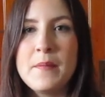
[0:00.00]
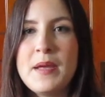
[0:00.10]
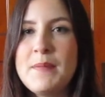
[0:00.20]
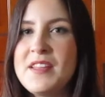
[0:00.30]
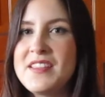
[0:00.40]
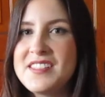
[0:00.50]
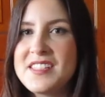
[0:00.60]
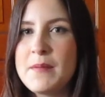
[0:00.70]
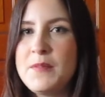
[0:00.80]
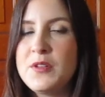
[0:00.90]
Maybe this
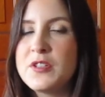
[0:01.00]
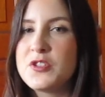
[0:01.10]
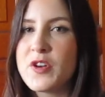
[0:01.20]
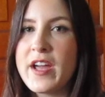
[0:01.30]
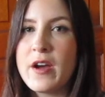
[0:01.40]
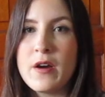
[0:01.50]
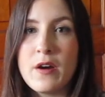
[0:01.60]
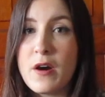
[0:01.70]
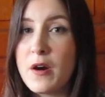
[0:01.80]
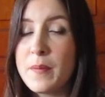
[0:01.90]
time you could try it
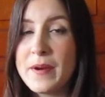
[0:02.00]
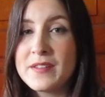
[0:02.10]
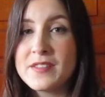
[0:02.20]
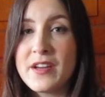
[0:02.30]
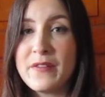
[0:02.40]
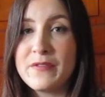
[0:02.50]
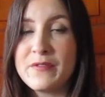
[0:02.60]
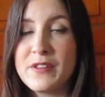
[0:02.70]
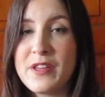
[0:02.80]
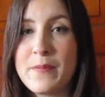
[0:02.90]
all by yourself
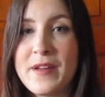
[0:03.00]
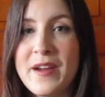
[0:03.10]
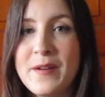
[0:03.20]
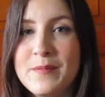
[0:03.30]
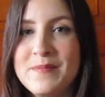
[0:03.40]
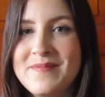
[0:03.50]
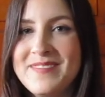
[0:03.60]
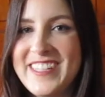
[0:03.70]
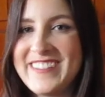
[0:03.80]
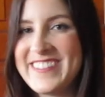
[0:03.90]
without my help.
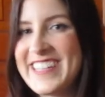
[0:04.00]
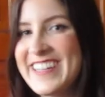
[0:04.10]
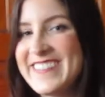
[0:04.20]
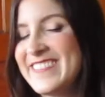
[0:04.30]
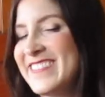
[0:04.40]
Here we go.